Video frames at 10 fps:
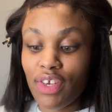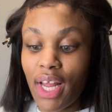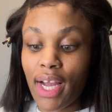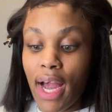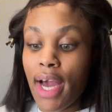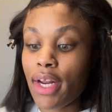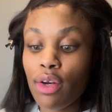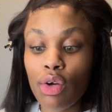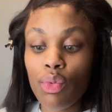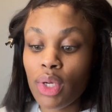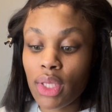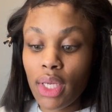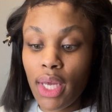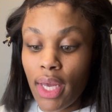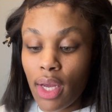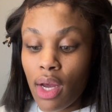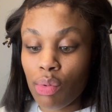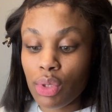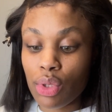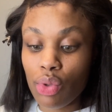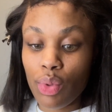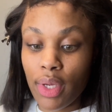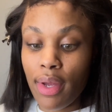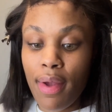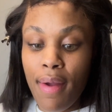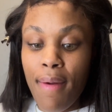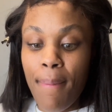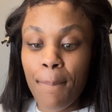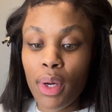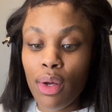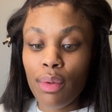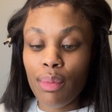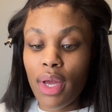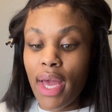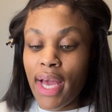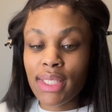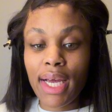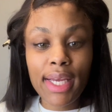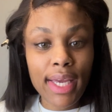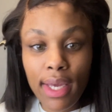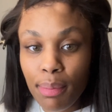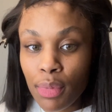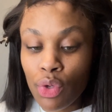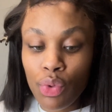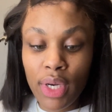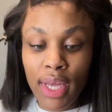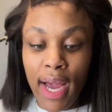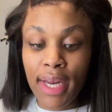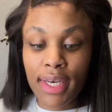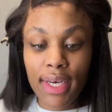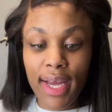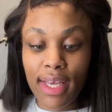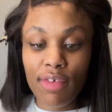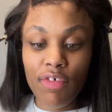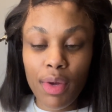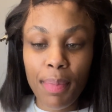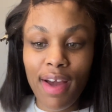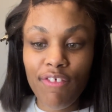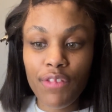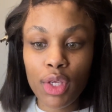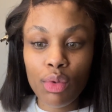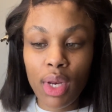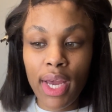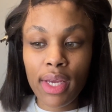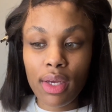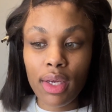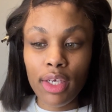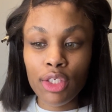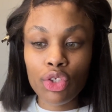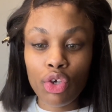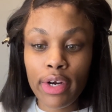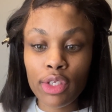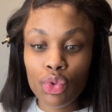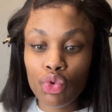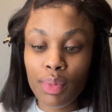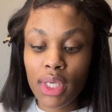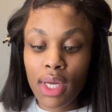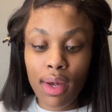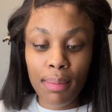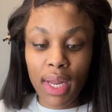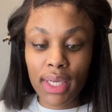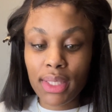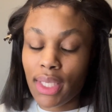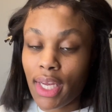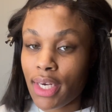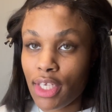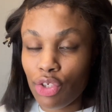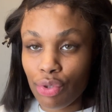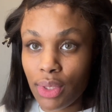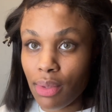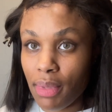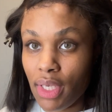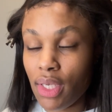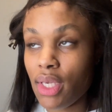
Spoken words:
Like, I didn't know what the heck I was doing. But as I kept doing it, I did not give up. I feel like it started to become like second nature to me.